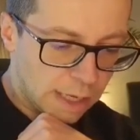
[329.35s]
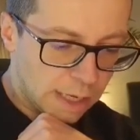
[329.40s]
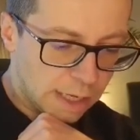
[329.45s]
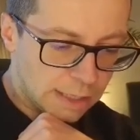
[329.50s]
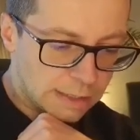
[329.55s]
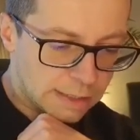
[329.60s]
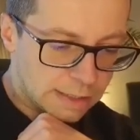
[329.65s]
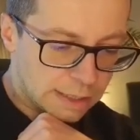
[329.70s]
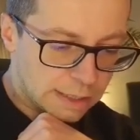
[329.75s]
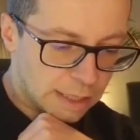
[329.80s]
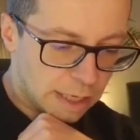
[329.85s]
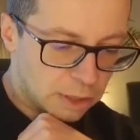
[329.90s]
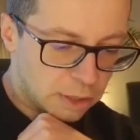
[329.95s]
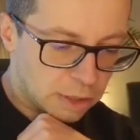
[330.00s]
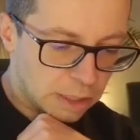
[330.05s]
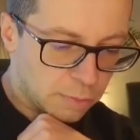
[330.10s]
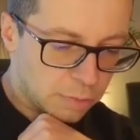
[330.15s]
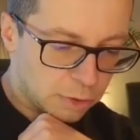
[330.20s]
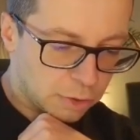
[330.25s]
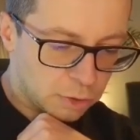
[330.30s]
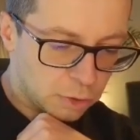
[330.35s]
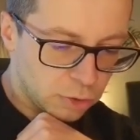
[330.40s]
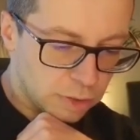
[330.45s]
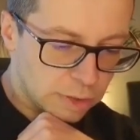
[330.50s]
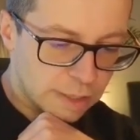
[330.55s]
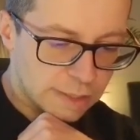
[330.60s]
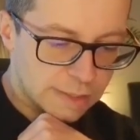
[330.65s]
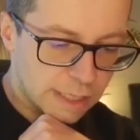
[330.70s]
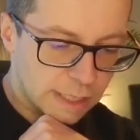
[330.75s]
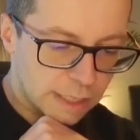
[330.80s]
and scenario number two
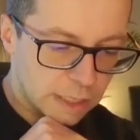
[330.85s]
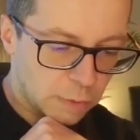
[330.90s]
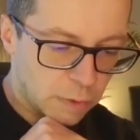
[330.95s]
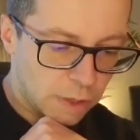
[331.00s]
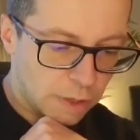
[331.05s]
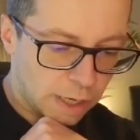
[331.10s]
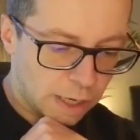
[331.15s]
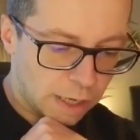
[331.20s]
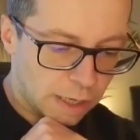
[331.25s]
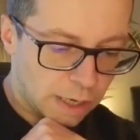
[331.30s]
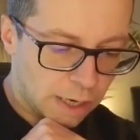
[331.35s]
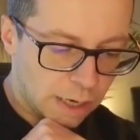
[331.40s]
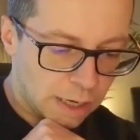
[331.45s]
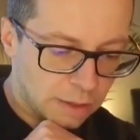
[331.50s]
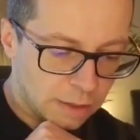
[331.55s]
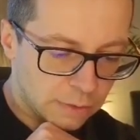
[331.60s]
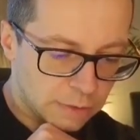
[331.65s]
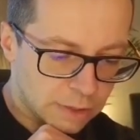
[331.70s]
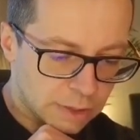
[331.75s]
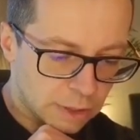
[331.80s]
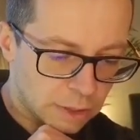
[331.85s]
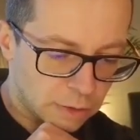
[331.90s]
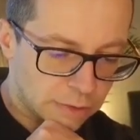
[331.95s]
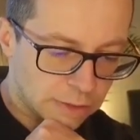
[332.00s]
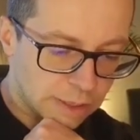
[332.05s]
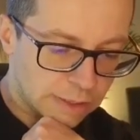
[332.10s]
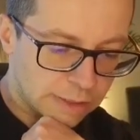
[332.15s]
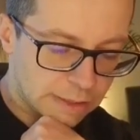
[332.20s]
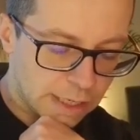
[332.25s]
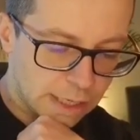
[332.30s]
the second way around so
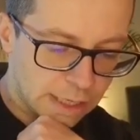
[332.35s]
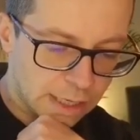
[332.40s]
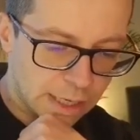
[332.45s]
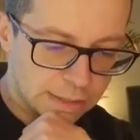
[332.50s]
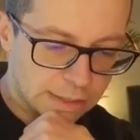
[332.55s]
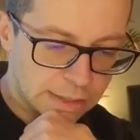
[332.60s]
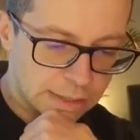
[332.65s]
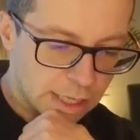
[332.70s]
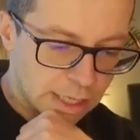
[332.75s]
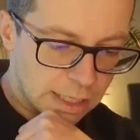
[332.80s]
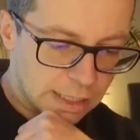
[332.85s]
the daylight